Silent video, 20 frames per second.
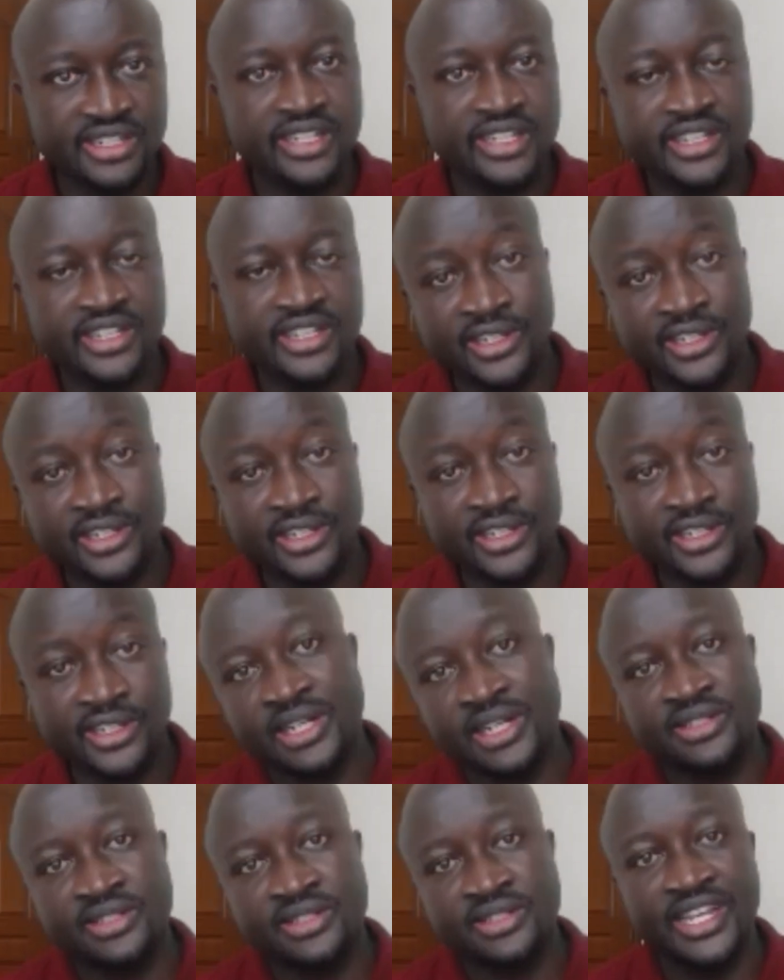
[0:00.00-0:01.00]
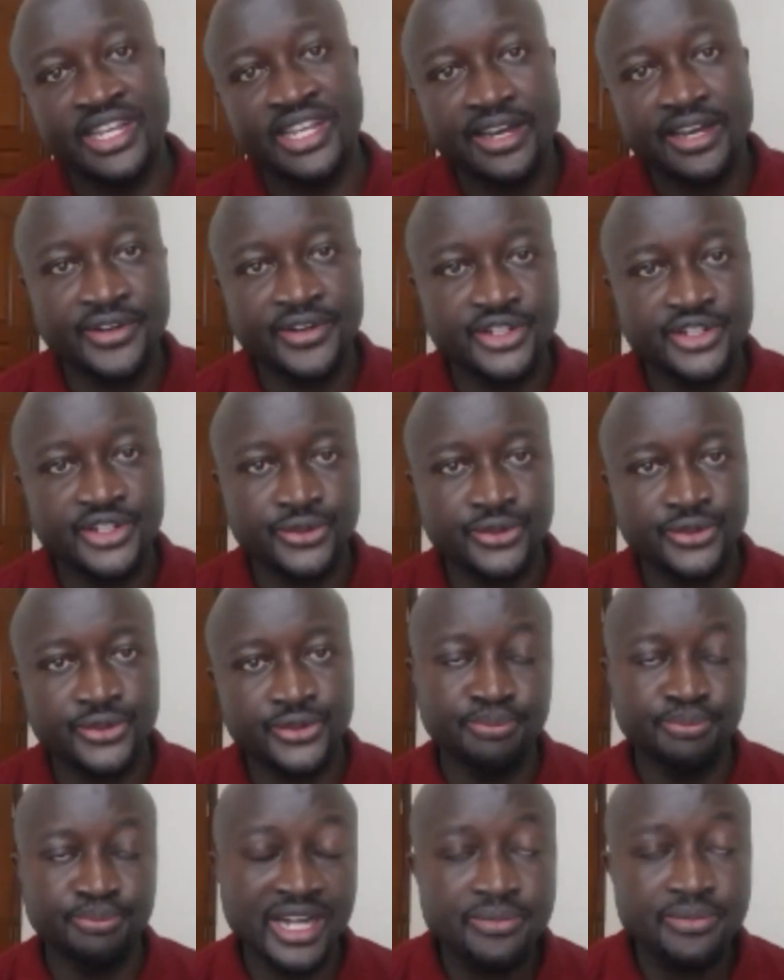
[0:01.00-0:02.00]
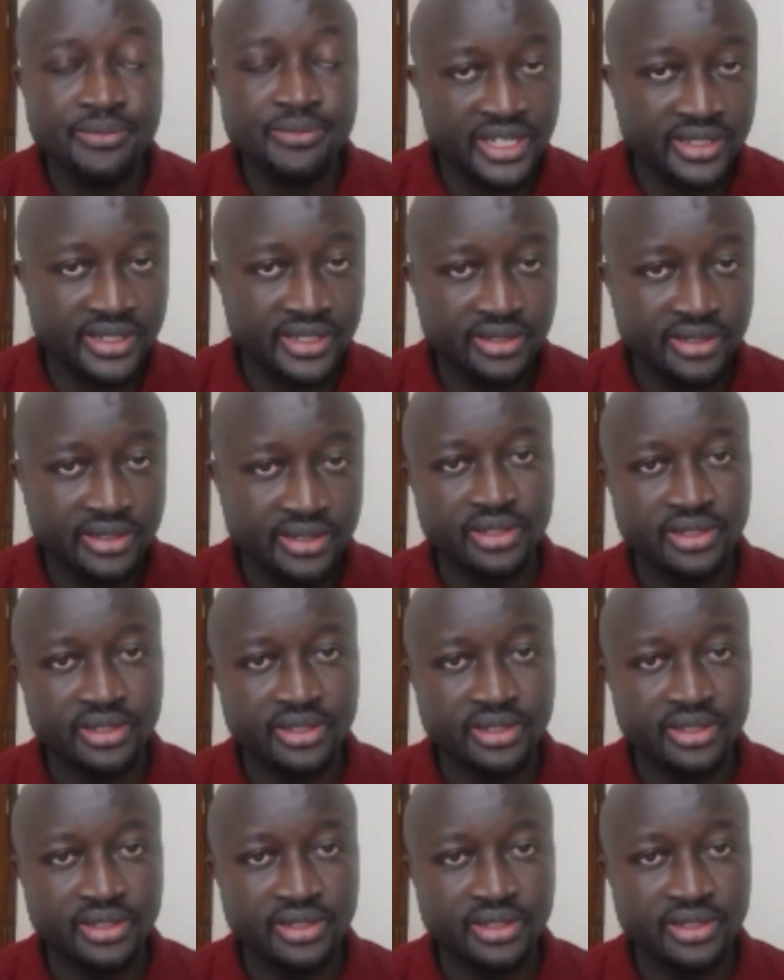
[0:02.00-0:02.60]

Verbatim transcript: and then they look at the average of my bid